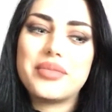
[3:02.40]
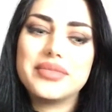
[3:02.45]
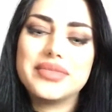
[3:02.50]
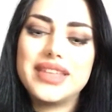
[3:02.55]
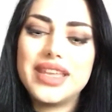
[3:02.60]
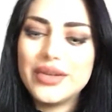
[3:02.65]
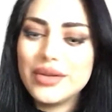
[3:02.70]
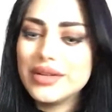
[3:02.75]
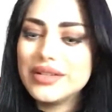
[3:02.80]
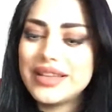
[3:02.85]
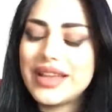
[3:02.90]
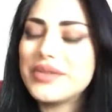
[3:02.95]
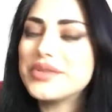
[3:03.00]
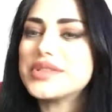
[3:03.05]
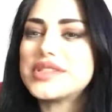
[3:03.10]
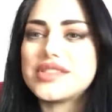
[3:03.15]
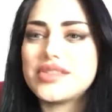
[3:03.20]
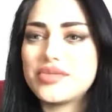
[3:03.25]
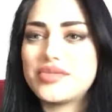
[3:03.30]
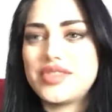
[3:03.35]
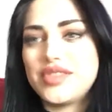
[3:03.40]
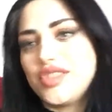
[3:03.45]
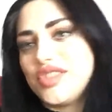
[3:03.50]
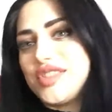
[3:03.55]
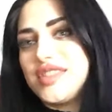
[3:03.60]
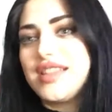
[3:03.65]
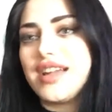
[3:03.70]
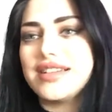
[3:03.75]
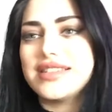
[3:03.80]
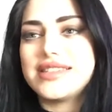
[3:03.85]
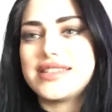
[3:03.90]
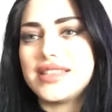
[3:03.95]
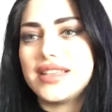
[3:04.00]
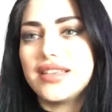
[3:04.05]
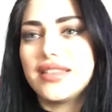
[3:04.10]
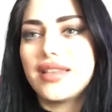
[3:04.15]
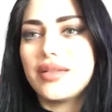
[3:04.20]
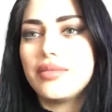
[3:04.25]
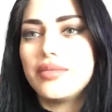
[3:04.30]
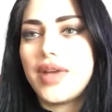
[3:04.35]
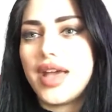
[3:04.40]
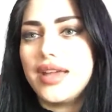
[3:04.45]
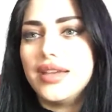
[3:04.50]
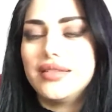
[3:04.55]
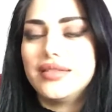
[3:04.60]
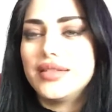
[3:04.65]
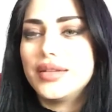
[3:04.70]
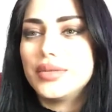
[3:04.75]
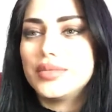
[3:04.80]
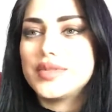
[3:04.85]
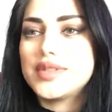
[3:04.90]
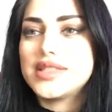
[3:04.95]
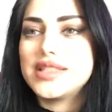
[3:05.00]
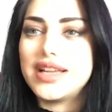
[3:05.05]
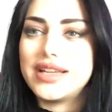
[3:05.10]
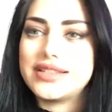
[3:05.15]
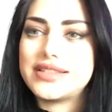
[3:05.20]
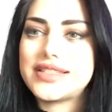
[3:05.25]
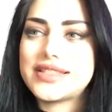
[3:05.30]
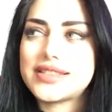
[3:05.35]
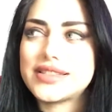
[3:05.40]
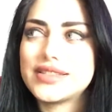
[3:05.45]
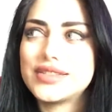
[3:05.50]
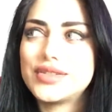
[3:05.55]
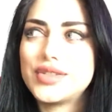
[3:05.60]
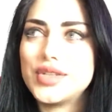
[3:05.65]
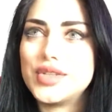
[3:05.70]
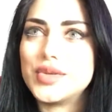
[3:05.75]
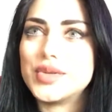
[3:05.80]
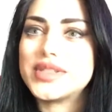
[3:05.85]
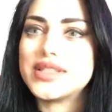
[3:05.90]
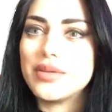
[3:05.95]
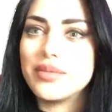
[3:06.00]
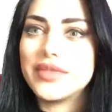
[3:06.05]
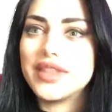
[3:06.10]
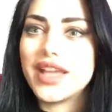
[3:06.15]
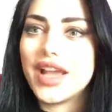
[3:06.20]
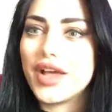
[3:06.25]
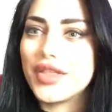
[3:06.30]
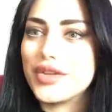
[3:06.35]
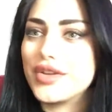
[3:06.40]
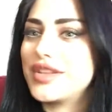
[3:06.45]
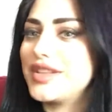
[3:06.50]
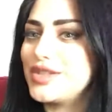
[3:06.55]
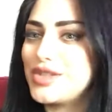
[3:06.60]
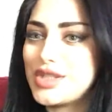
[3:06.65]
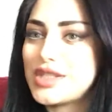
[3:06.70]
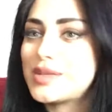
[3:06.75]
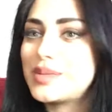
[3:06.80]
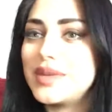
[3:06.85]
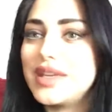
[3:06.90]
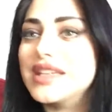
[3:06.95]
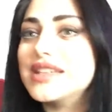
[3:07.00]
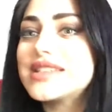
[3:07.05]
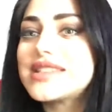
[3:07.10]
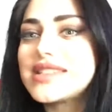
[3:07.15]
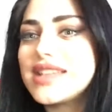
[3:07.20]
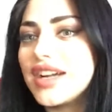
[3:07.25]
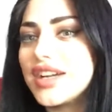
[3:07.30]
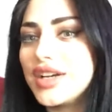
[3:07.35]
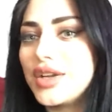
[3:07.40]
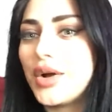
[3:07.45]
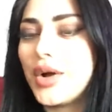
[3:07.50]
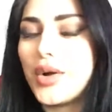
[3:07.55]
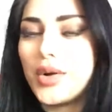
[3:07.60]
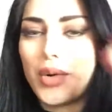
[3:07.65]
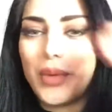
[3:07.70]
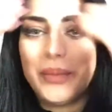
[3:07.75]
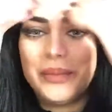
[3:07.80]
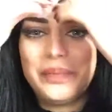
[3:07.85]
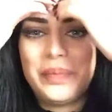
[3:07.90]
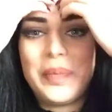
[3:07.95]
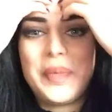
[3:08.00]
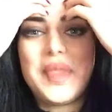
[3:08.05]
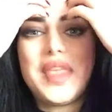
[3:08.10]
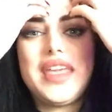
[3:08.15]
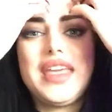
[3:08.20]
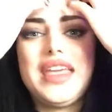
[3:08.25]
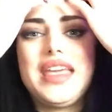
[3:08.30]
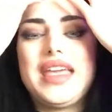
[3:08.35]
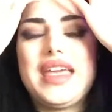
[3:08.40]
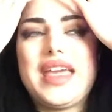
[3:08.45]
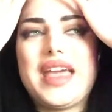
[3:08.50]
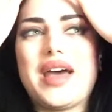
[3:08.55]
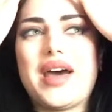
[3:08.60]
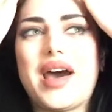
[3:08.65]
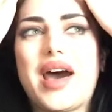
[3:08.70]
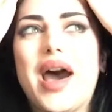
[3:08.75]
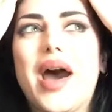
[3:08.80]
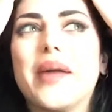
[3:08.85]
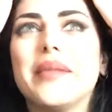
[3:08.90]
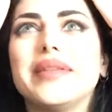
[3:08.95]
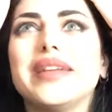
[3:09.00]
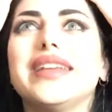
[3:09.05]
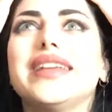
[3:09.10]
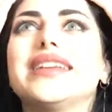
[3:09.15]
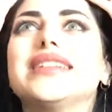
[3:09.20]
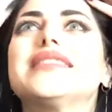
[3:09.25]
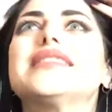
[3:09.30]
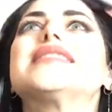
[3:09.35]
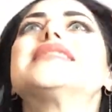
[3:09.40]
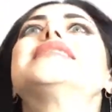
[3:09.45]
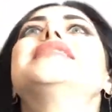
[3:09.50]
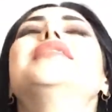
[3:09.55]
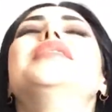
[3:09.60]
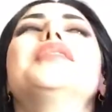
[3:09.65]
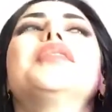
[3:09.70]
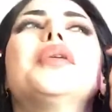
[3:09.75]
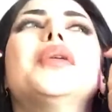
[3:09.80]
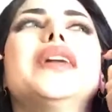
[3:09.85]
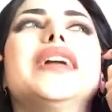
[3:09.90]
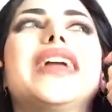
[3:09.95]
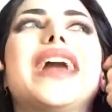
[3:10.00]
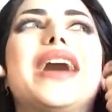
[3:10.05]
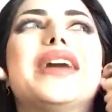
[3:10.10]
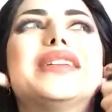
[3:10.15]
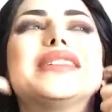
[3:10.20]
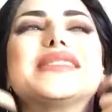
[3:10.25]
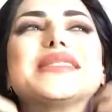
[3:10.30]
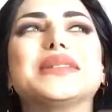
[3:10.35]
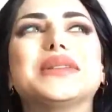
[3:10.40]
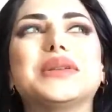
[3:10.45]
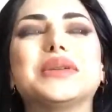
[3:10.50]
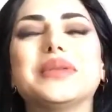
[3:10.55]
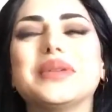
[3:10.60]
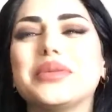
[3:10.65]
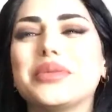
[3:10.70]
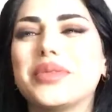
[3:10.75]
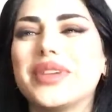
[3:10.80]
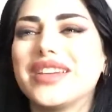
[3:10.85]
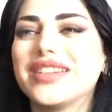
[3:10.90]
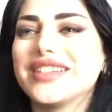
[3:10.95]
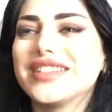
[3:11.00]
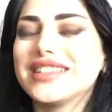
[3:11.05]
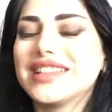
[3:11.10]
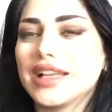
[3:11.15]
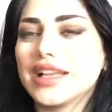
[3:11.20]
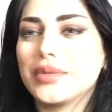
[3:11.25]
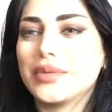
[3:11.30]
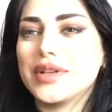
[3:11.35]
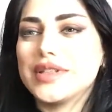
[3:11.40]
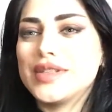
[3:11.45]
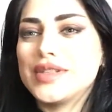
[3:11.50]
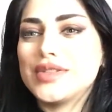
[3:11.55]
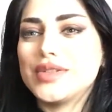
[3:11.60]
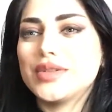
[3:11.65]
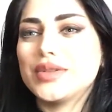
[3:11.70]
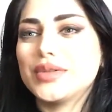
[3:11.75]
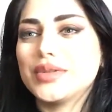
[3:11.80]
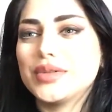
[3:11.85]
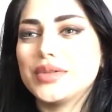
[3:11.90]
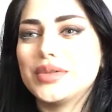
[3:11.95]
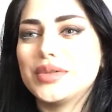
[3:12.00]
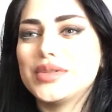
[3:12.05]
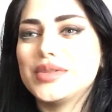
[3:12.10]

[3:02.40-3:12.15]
it was so just nice seeing them, and it was nice to do something other than just being stuck at home. Still going out is a little bit weird, like once you